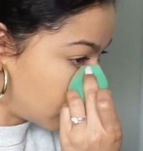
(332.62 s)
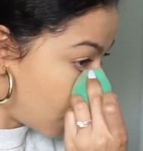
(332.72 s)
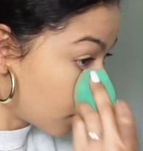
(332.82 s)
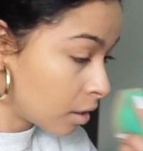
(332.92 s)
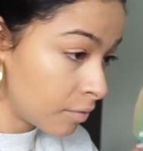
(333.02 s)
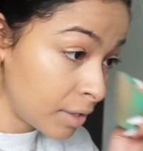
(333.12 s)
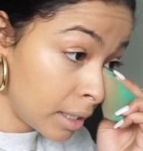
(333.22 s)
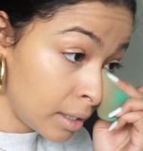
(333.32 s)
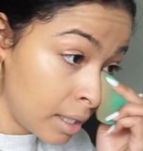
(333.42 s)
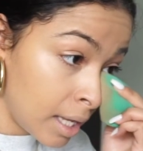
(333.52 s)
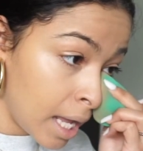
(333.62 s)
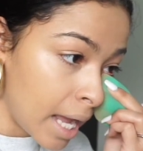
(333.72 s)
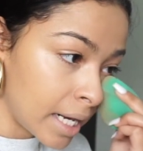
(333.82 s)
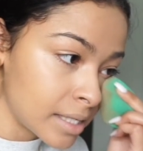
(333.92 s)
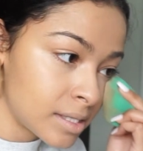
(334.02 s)
a lot of it,
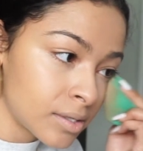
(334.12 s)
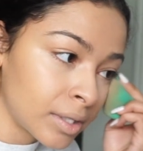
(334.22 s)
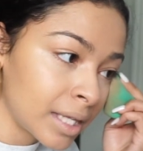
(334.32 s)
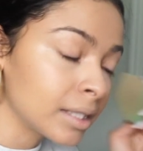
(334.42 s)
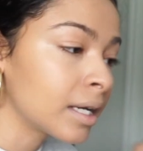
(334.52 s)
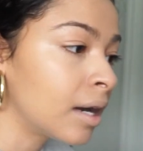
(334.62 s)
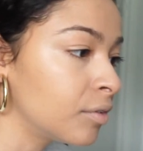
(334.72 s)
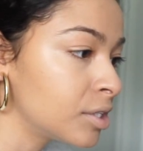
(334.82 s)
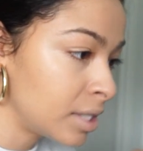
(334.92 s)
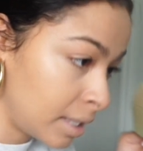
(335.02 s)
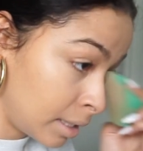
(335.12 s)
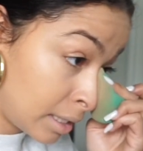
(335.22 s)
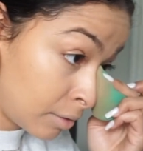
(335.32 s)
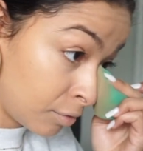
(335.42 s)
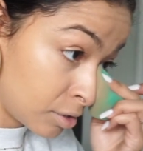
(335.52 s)
and I still get the coverage that I
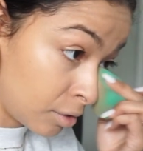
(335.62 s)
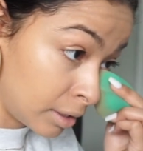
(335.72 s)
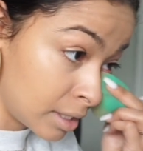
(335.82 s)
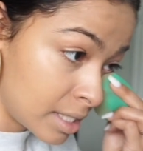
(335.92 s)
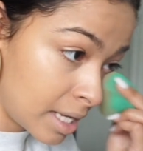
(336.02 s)
need for during the